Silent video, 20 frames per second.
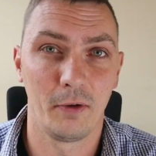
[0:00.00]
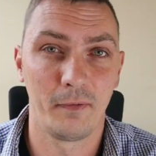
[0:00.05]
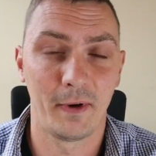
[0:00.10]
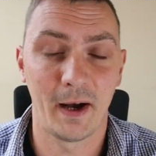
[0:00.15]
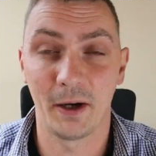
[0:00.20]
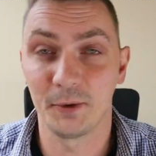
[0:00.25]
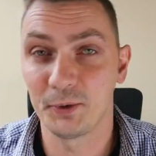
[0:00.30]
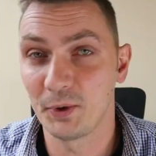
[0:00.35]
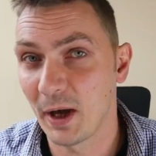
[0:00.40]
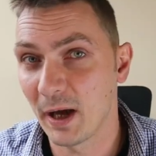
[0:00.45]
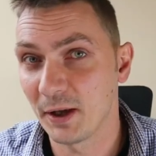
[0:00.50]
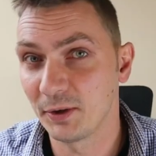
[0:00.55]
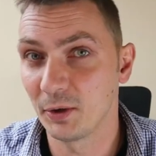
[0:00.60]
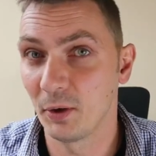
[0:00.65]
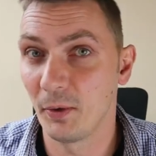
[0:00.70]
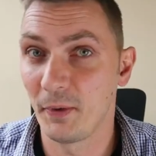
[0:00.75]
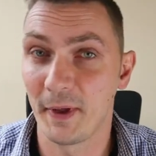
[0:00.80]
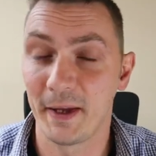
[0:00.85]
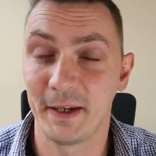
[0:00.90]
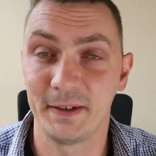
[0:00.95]
how to
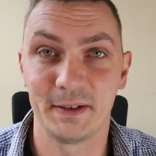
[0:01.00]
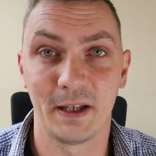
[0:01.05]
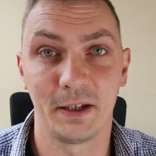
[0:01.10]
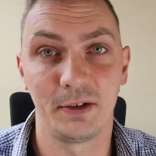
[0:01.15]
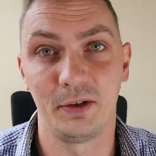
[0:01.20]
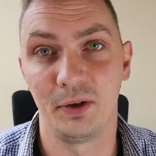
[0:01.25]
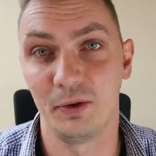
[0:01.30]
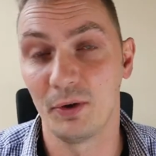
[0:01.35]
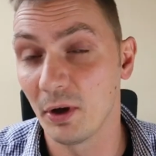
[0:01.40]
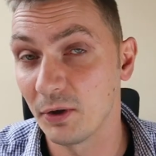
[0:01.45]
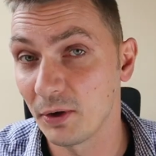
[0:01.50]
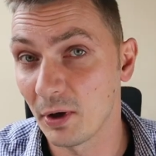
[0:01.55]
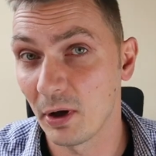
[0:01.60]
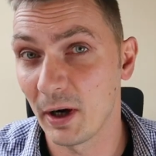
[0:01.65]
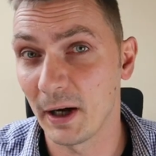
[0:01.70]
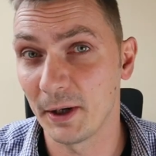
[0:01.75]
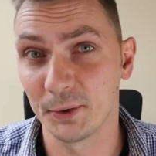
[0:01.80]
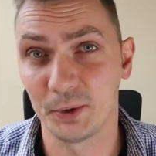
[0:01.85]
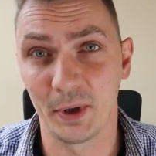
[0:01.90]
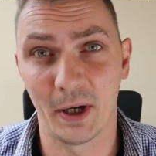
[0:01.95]
handle things that you don't know
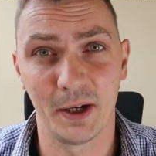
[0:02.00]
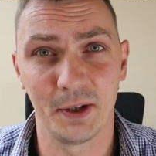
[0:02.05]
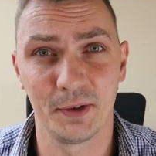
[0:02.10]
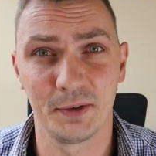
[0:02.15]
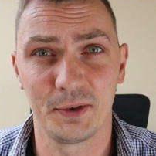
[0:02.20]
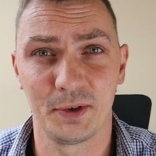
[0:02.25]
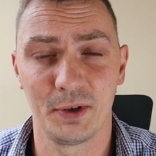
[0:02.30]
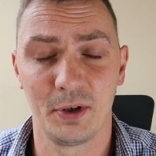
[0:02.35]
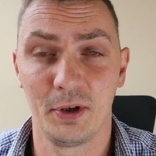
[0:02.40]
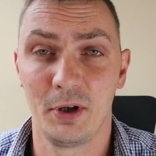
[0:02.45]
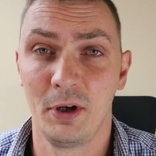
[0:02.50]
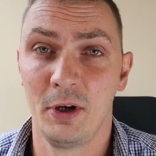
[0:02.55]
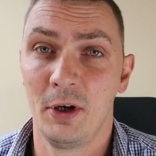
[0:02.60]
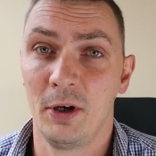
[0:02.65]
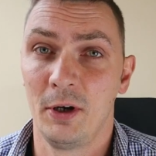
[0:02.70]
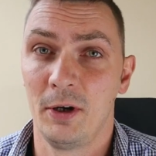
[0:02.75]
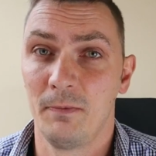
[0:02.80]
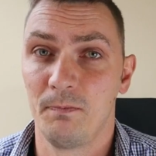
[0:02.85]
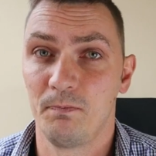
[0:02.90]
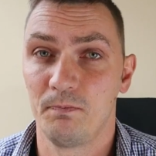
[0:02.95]
how to answer,
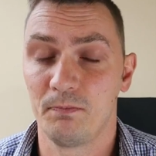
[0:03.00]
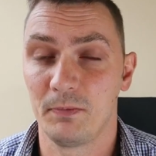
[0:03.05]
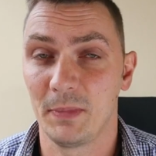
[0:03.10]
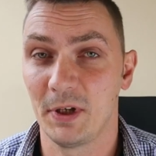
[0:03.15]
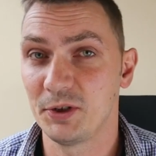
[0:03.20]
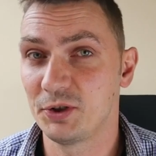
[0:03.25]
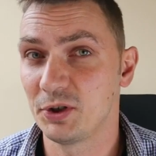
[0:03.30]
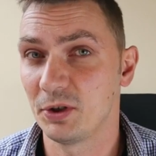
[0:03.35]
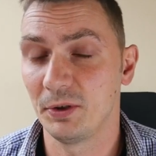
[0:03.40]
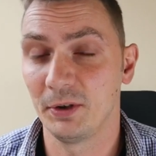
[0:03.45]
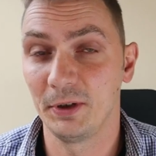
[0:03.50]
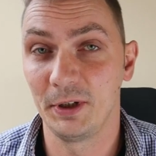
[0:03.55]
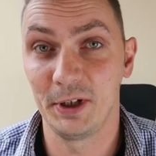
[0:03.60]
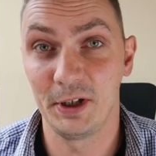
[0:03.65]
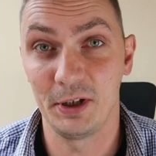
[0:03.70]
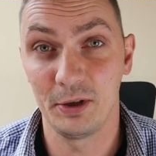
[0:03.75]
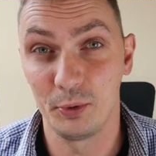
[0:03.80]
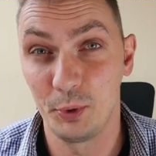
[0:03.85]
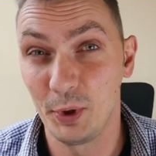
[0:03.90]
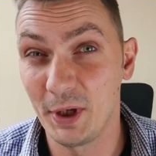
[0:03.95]
and
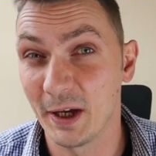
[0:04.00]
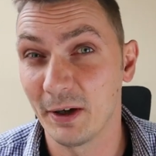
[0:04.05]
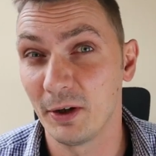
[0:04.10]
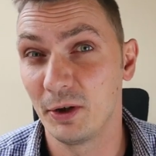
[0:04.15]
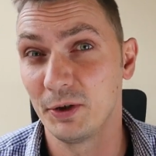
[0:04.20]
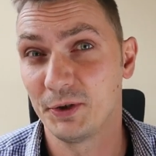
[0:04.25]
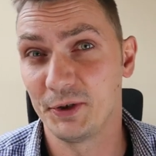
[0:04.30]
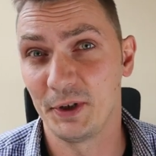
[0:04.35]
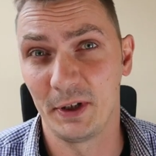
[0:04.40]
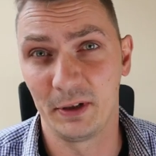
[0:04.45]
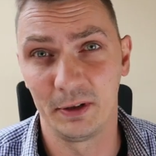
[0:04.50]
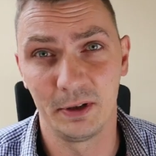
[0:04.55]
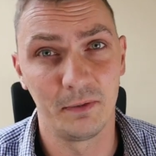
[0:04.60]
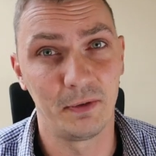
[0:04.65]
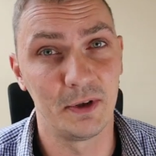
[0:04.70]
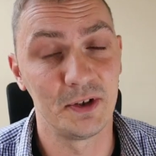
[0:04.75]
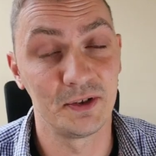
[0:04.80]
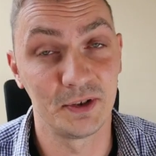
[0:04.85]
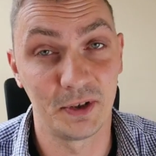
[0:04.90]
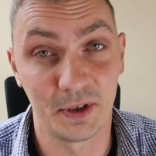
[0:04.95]
generally rehearsing
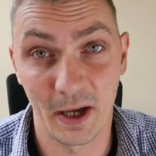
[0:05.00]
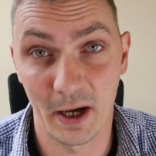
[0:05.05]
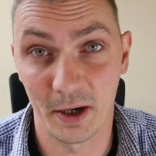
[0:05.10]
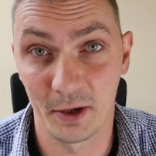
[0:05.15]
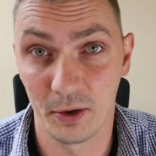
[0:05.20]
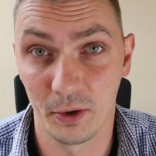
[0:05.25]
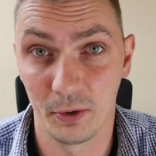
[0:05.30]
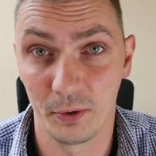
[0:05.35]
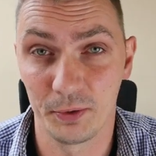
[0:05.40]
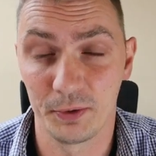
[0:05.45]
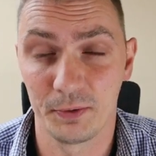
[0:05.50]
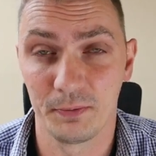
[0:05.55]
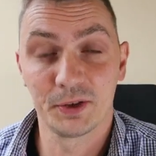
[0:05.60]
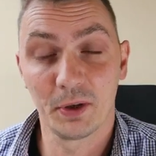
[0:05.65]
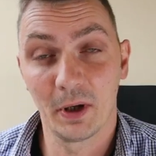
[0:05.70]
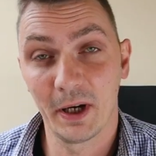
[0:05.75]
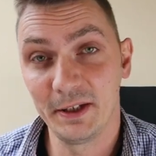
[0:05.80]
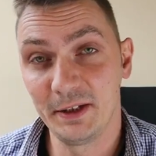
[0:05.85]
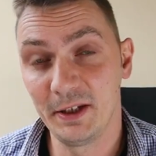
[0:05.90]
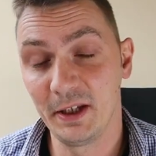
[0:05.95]
different scenarios.
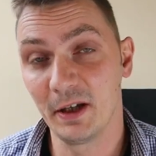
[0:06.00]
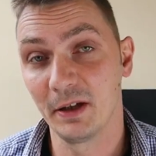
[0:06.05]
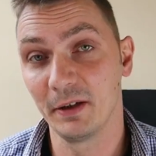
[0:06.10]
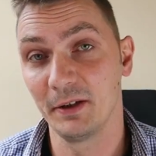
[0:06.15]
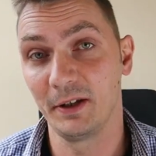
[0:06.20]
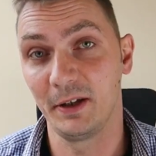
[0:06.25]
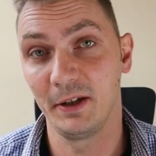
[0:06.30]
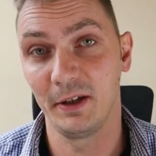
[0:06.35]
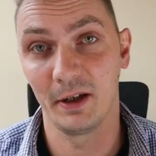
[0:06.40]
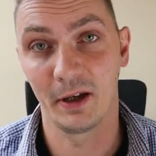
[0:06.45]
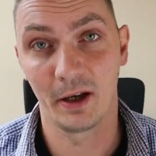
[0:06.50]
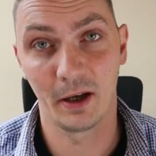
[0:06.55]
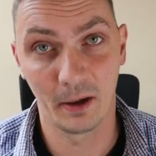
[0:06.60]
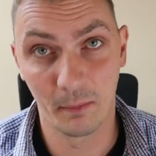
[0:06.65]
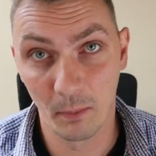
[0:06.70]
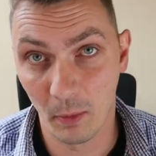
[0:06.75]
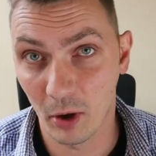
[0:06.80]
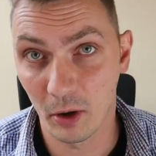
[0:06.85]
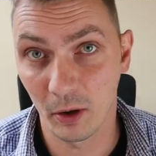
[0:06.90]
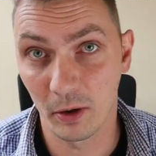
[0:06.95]
So ideally a
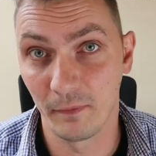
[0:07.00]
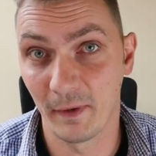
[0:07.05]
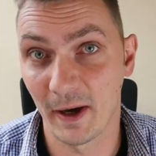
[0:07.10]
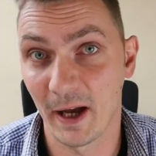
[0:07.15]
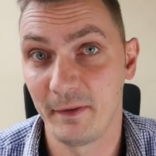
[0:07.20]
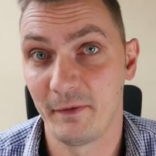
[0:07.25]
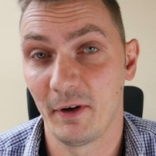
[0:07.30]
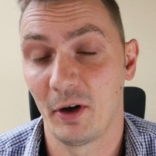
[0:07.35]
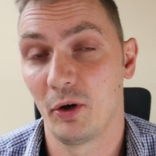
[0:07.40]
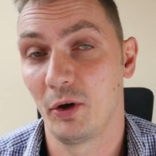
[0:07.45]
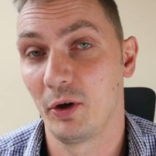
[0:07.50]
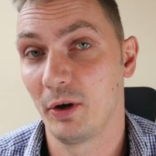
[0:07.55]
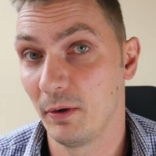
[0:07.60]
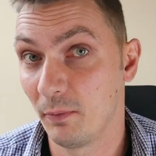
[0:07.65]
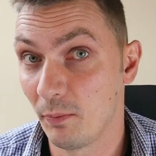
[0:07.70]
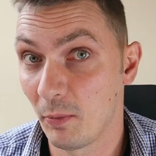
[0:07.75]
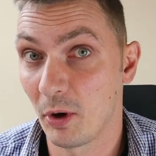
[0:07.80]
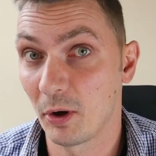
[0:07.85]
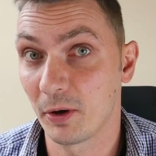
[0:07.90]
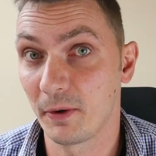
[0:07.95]
mock viva or a
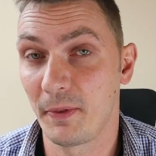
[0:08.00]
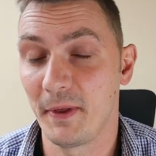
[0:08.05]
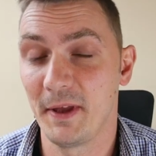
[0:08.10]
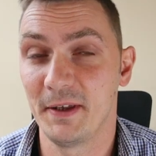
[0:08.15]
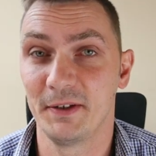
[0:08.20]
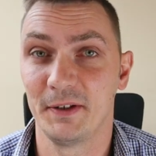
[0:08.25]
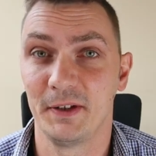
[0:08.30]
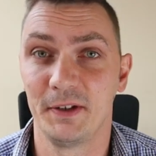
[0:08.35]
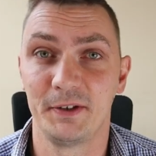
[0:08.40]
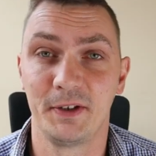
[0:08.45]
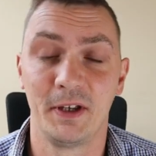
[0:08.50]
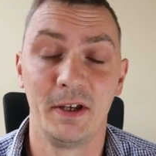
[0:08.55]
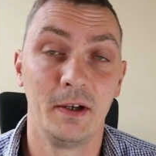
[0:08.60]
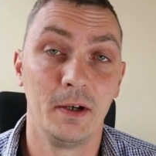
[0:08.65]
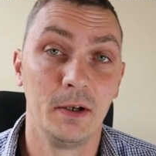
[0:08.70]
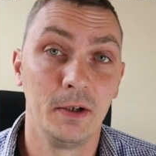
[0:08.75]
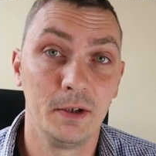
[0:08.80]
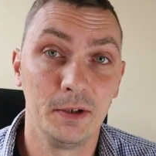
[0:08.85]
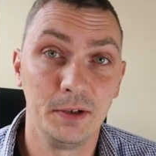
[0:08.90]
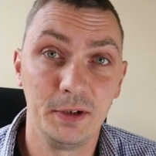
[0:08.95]
mock thesis
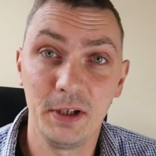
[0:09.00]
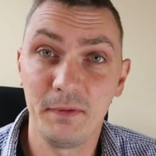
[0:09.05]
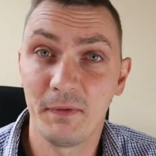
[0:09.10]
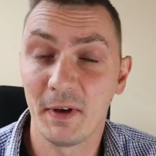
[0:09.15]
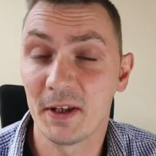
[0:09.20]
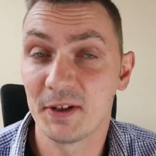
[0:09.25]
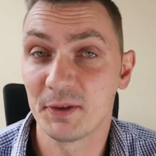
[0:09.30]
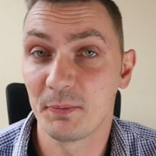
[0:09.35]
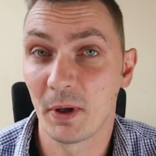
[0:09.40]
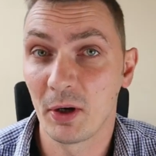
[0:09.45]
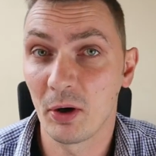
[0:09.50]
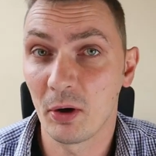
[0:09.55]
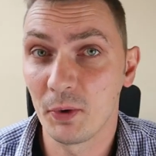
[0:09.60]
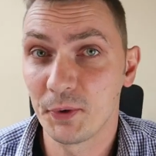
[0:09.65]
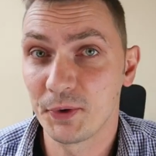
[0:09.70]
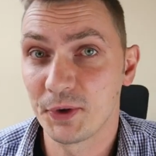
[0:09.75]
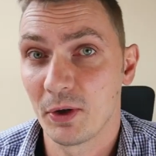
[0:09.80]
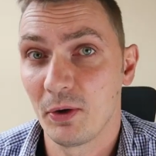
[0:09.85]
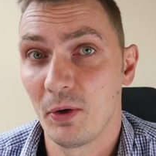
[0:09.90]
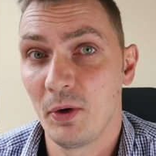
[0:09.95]
defense, but
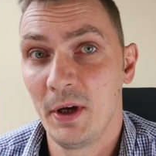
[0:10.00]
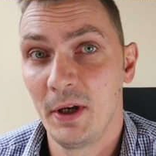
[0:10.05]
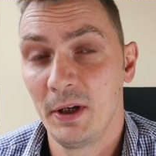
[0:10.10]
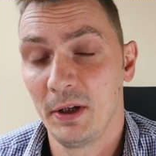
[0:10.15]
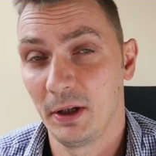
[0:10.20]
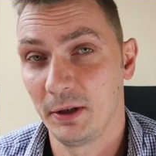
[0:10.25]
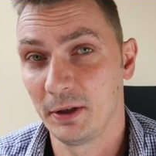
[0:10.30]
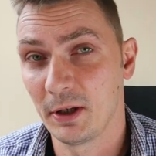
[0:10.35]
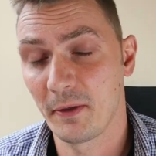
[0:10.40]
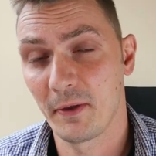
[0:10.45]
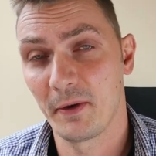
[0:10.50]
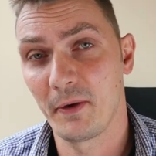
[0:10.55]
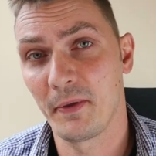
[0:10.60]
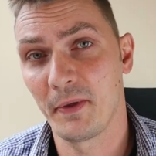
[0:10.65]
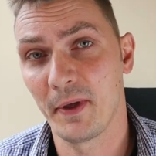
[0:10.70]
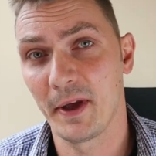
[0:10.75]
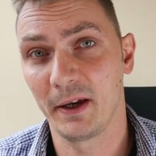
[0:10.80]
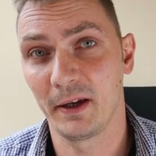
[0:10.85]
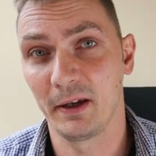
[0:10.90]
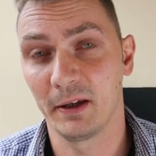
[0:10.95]
also another
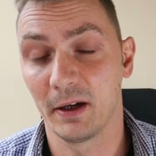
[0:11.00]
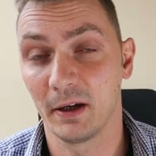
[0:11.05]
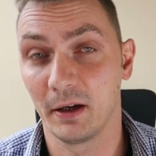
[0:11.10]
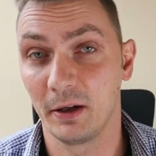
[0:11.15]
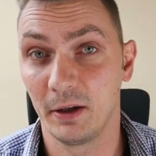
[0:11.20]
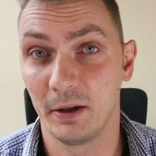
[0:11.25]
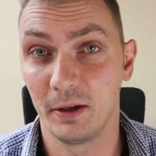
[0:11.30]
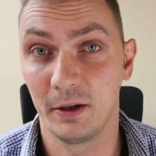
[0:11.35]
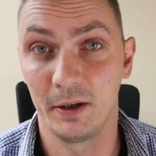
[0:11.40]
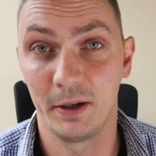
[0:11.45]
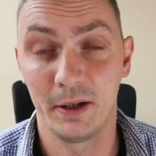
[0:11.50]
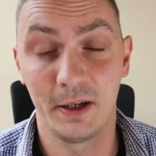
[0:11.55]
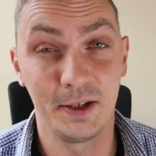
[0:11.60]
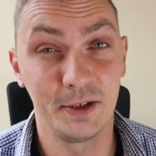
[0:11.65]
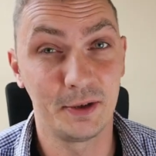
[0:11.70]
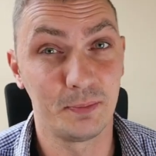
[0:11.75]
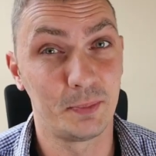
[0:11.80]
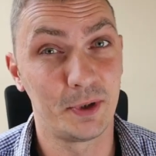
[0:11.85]
thing is